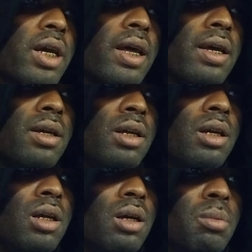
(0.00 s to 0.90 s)
that.
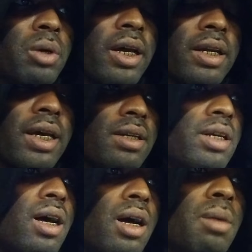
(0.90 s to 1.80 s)
But at that
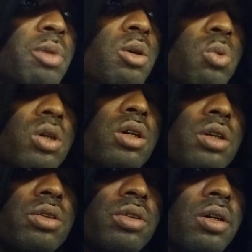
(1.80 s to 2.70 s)
time, it
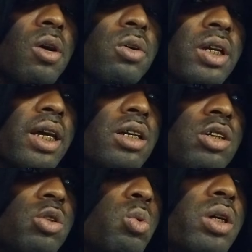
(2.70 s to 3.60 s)
was the golden
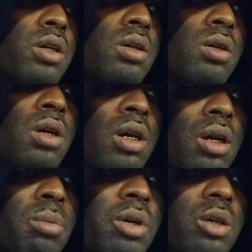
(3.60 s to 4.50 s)
age as well,
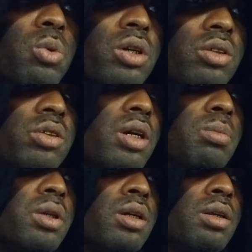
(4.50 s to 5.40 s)
but it was
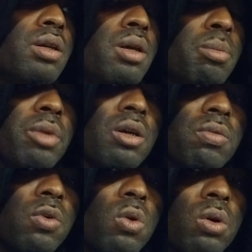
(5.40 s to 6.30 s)
something meant
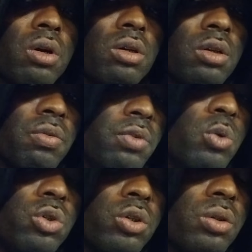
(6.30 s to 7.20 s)
for the
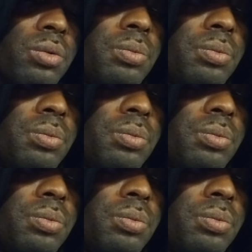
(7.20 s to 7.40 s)
future.